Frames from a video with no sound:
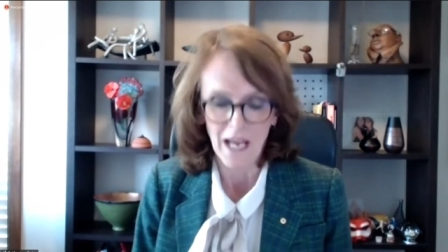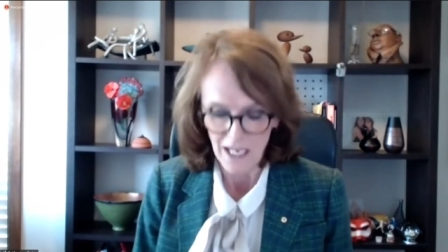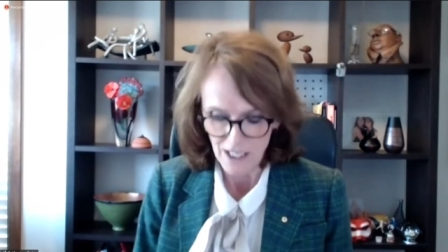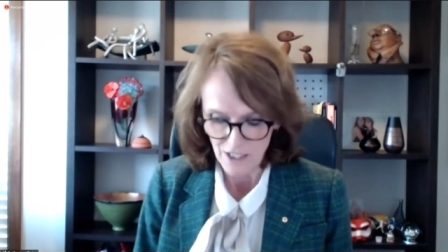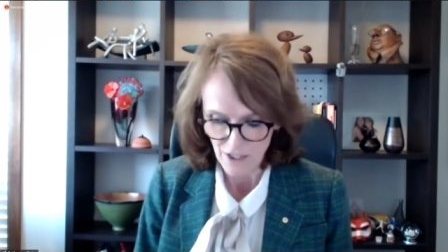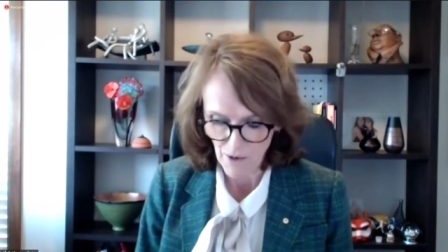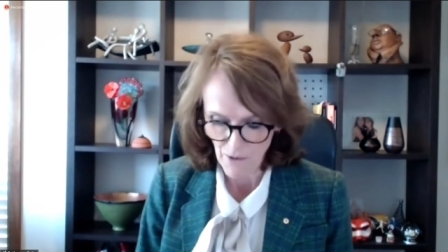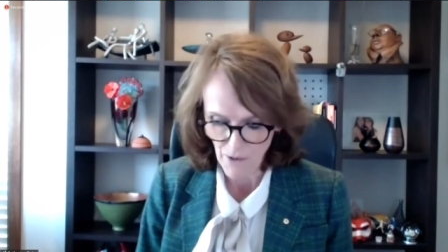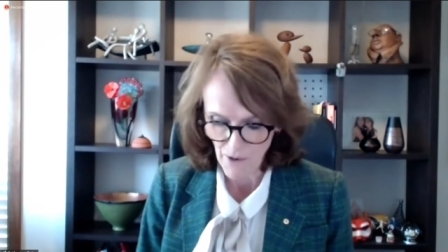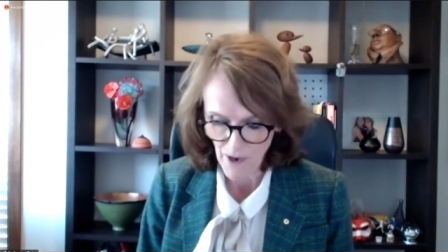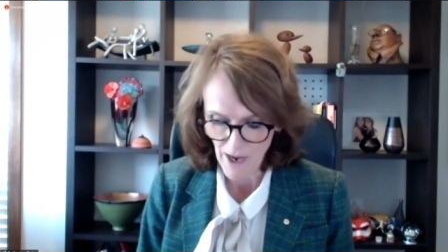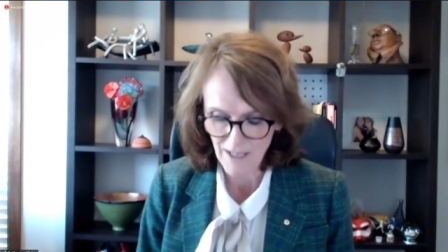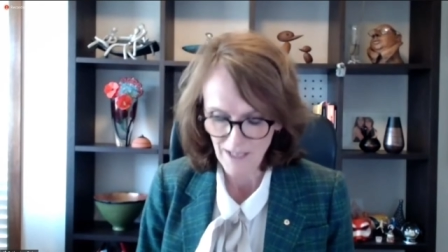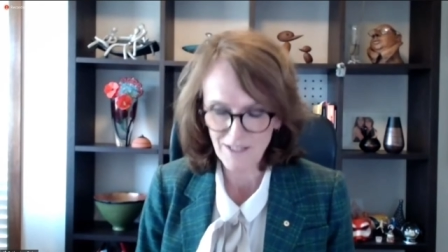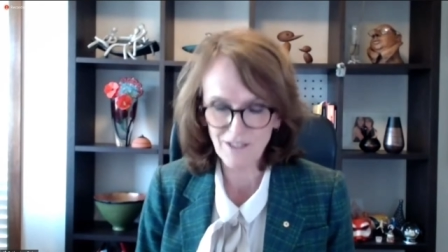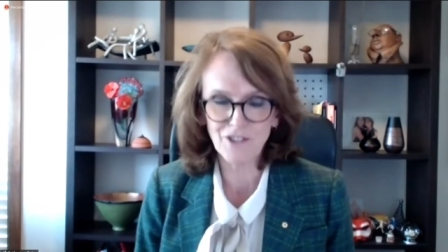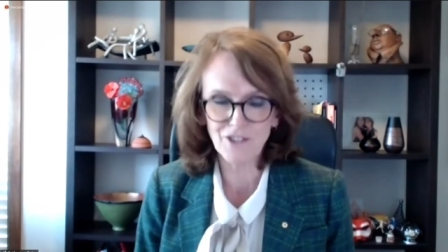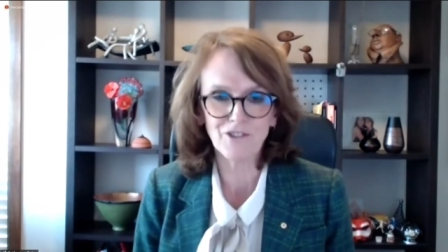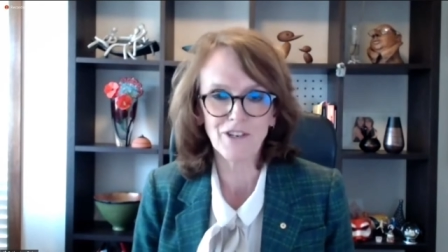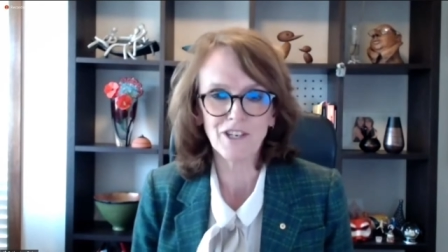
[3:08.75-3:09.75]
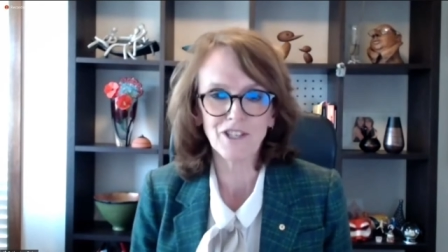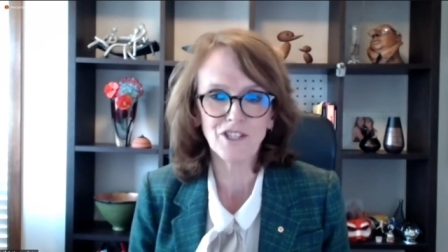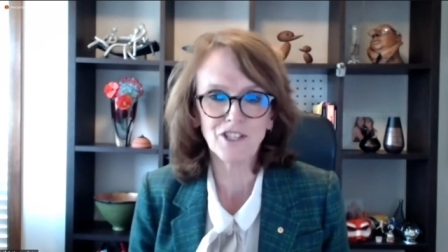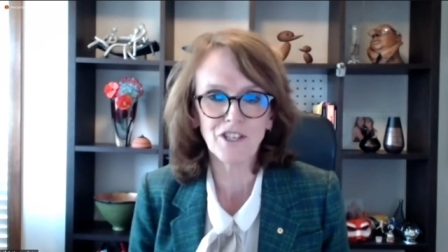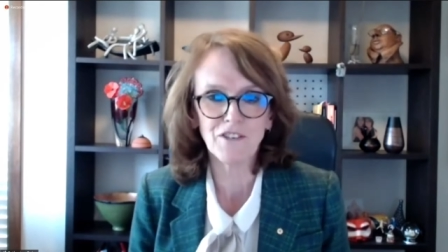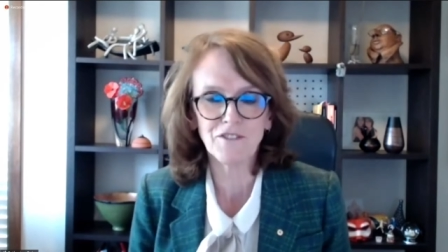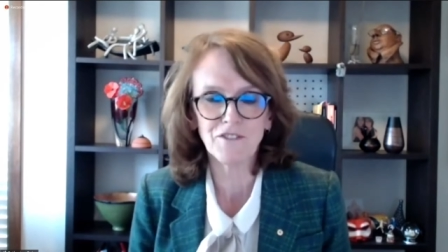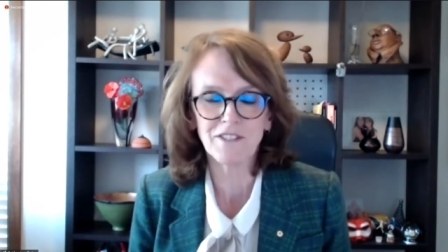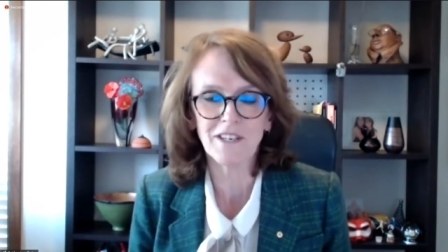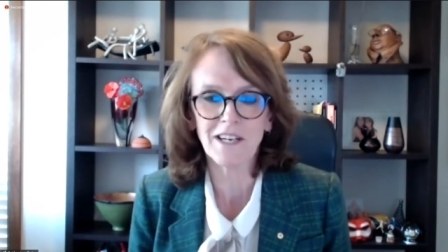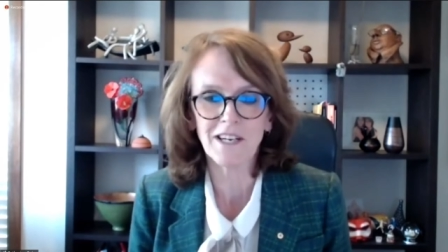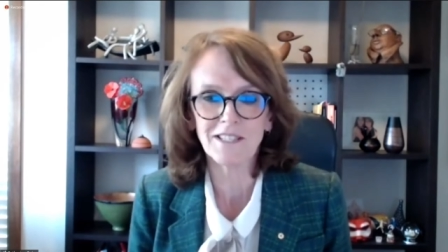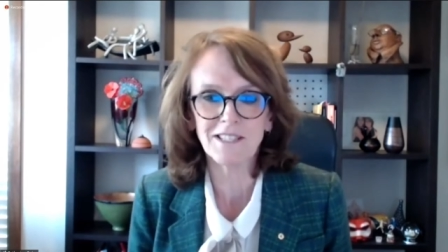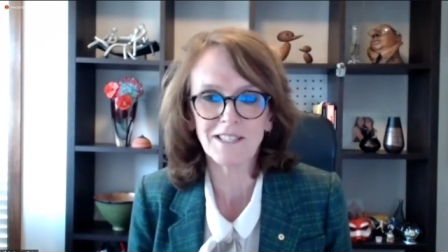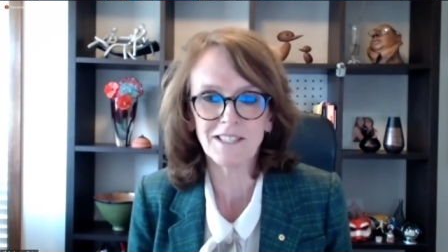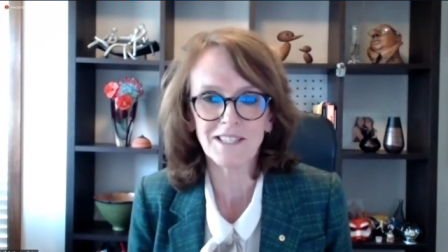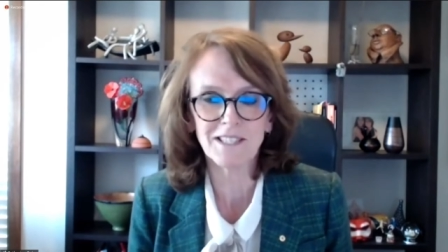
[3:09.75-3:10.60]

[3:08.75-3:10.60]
So, as Australia's Chief Scientist,